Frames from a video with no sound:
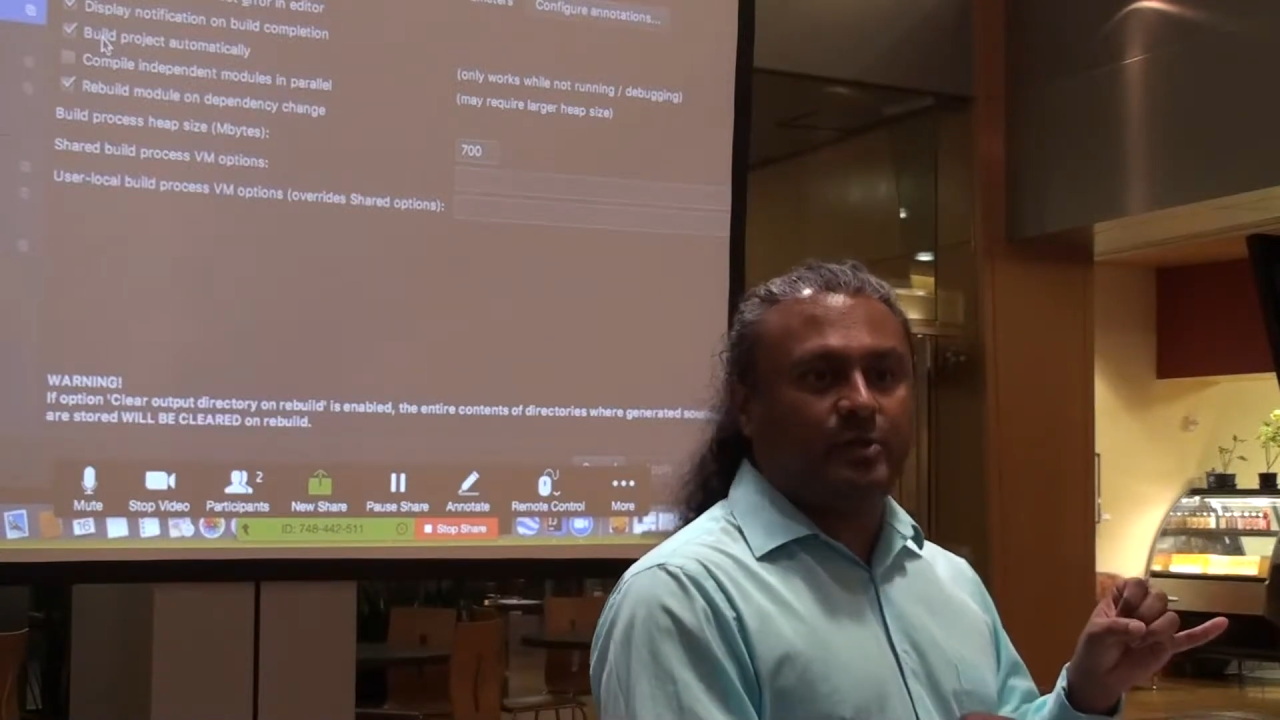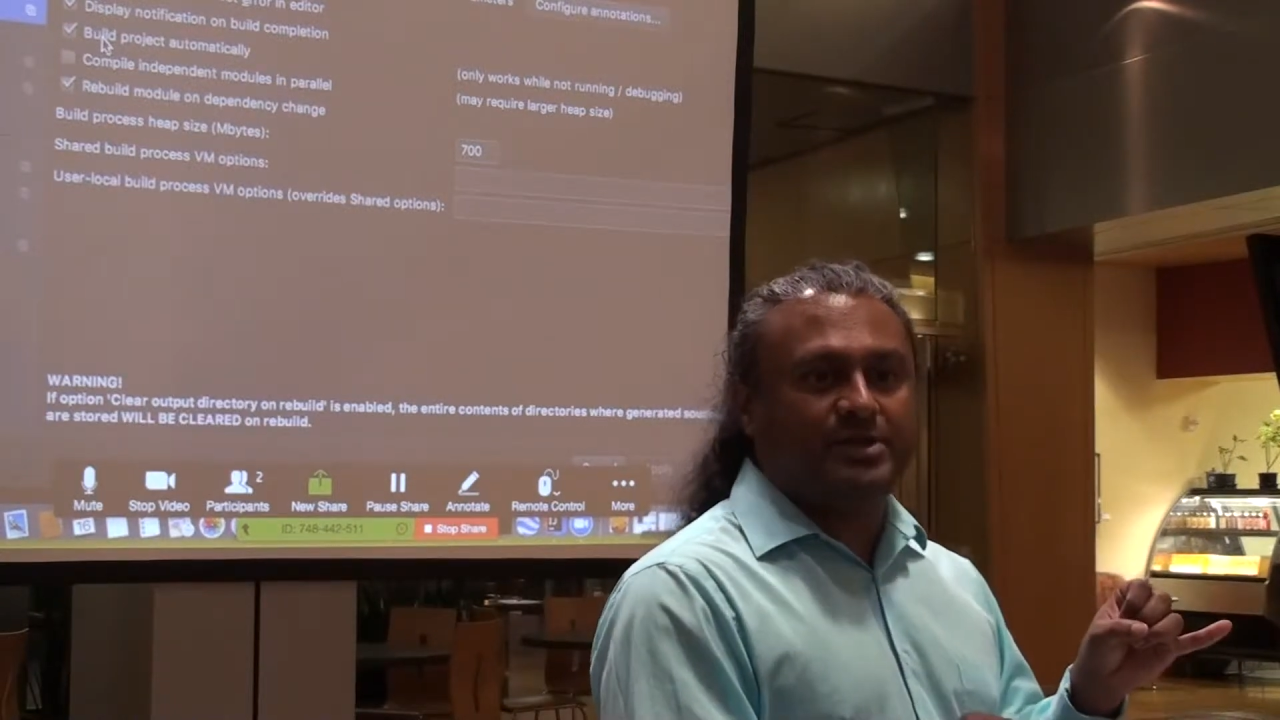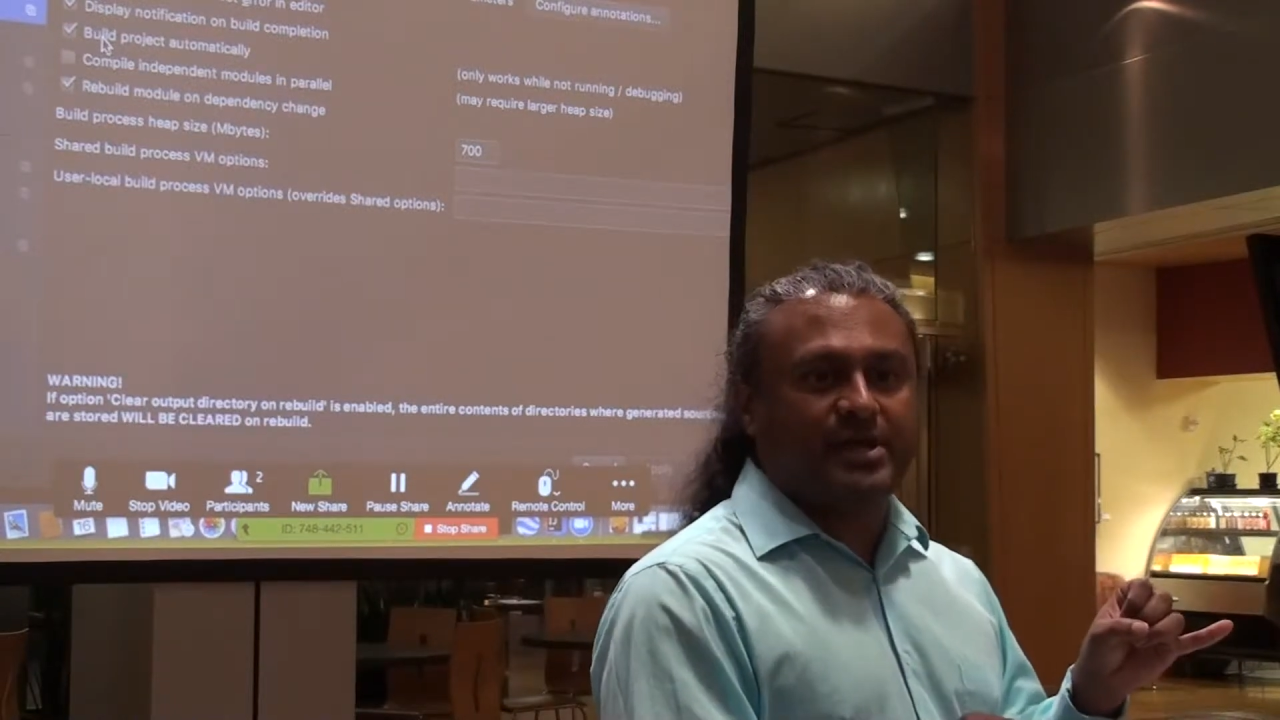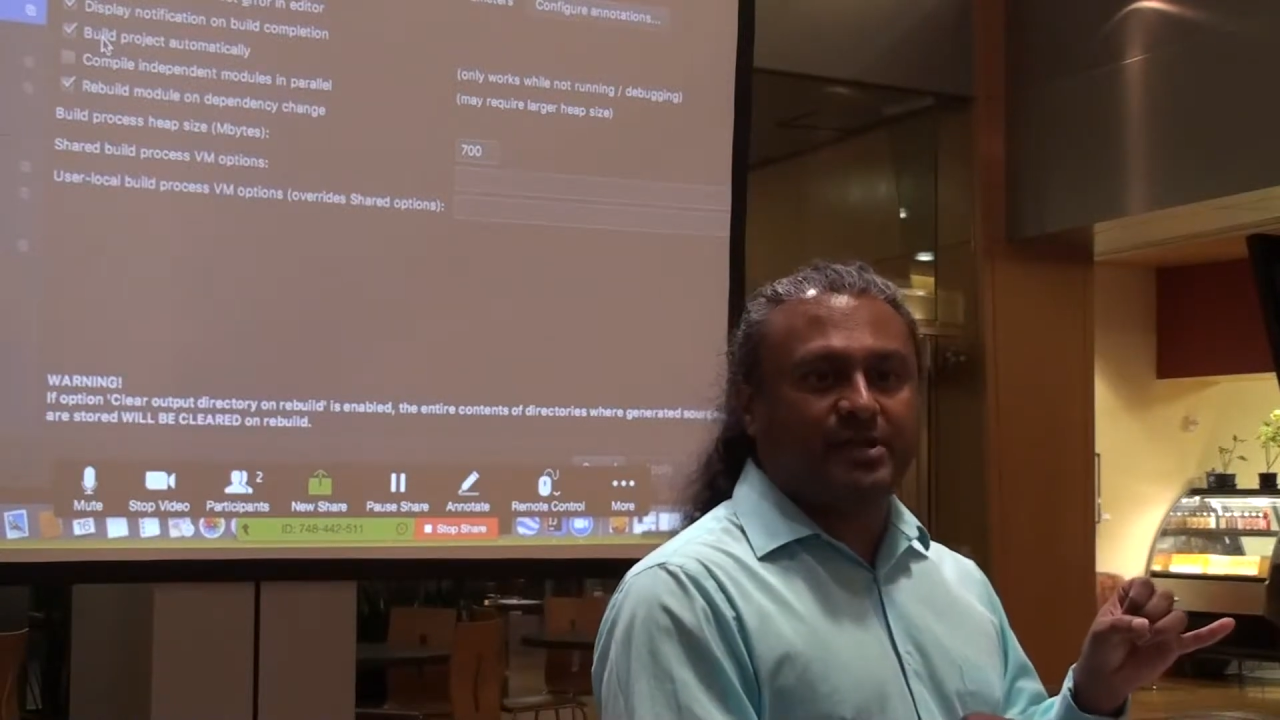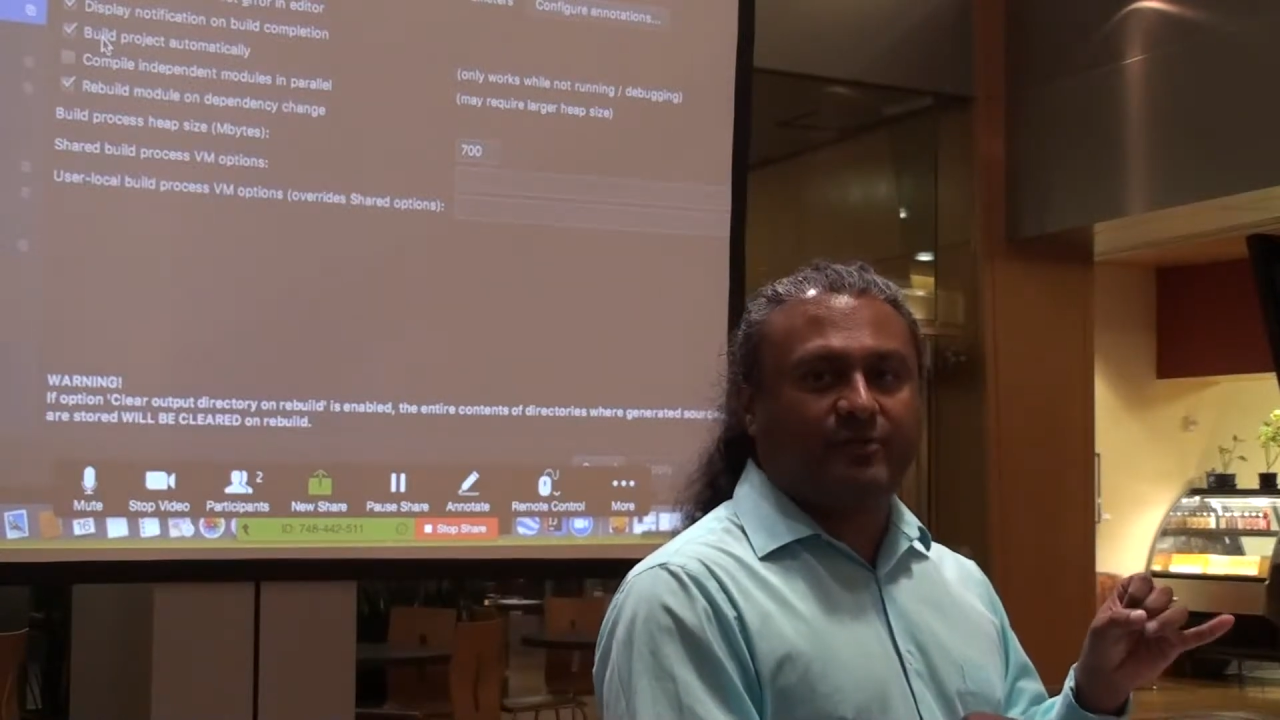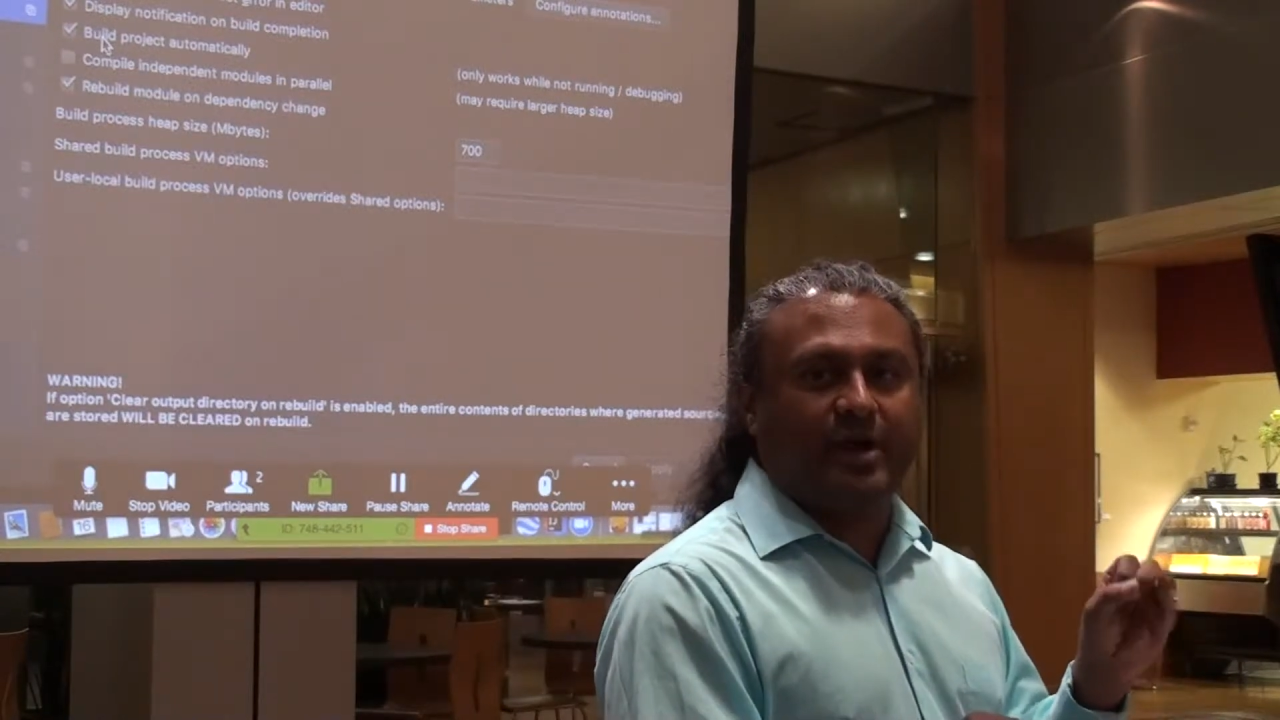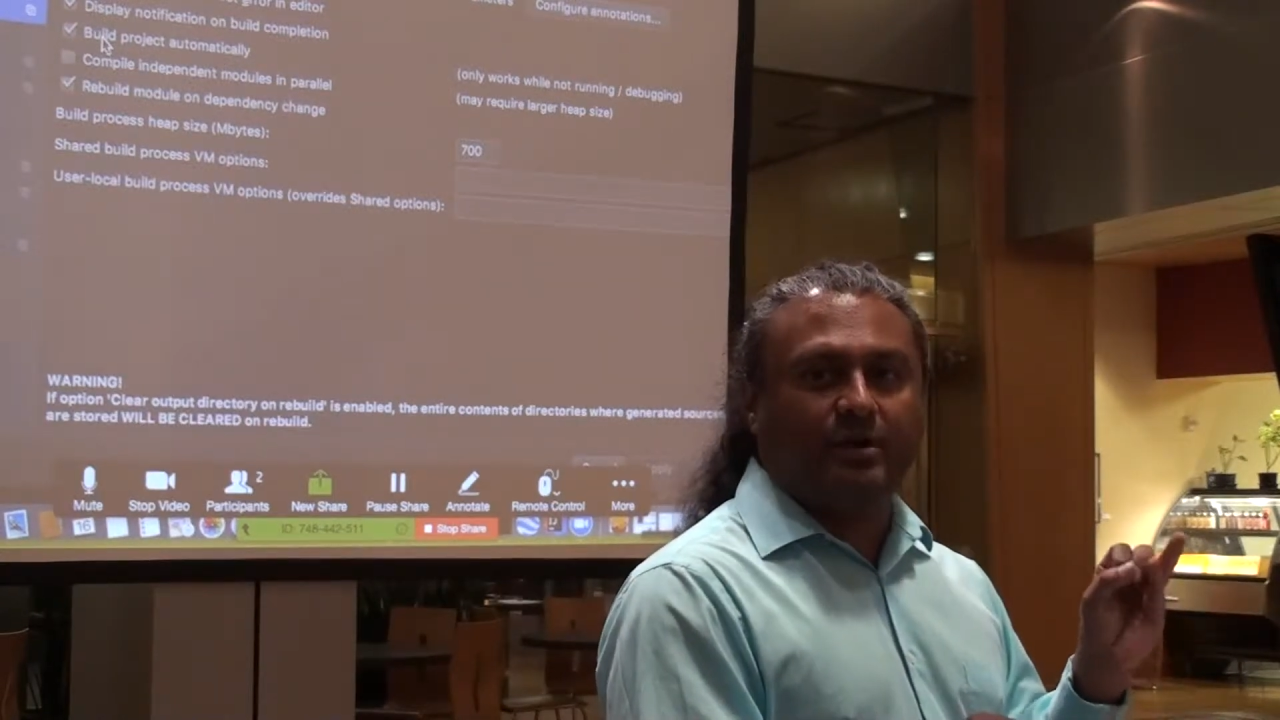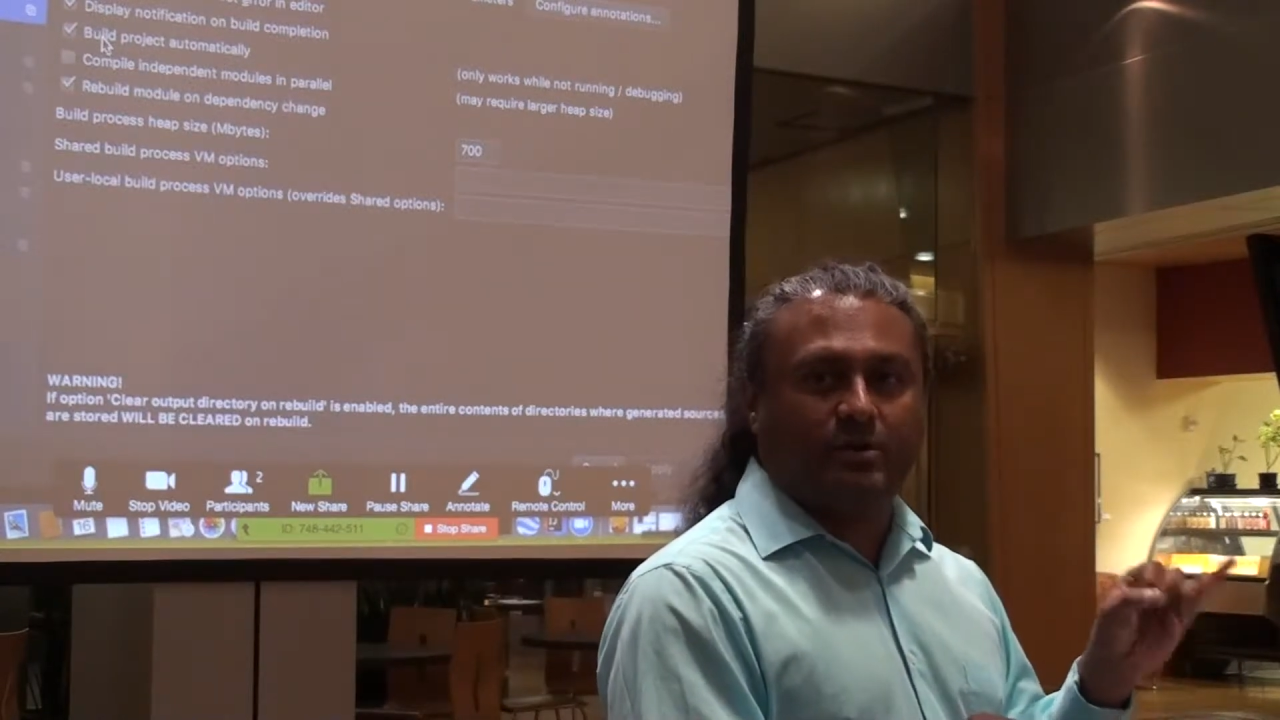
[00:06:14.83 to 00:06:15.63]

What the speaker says: unit test file